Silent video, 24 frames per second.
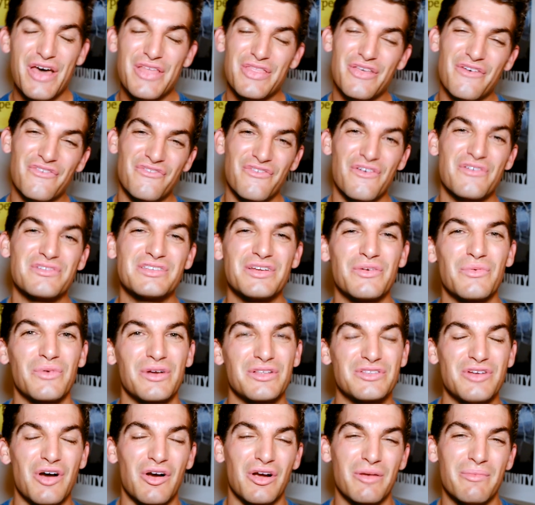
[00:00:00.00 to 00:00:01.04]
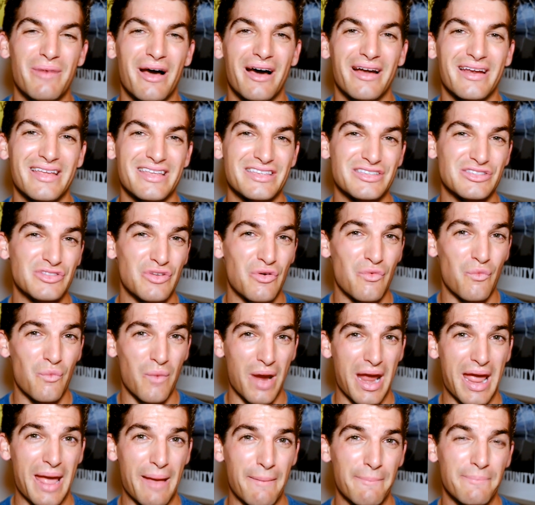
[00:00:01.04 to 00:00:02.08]
The first thing we're going to talk about is the
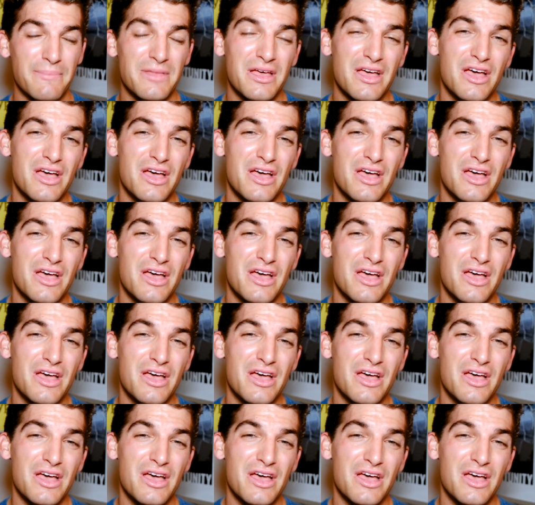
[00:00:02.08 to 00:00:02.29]
RAM.